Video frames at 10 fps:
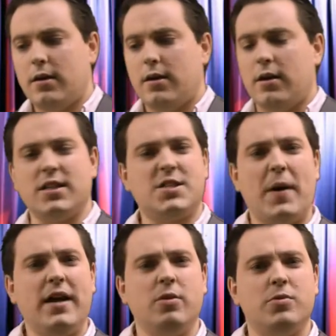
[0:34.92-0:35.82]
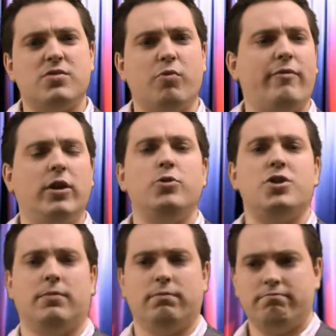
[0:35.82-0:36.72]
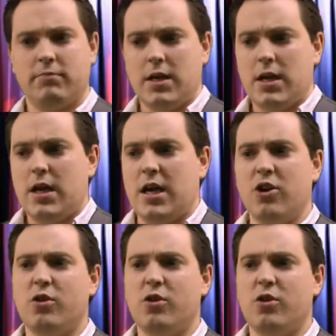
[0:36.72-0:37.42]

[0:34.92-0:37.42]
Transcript: In Spain, there was revolution. Here,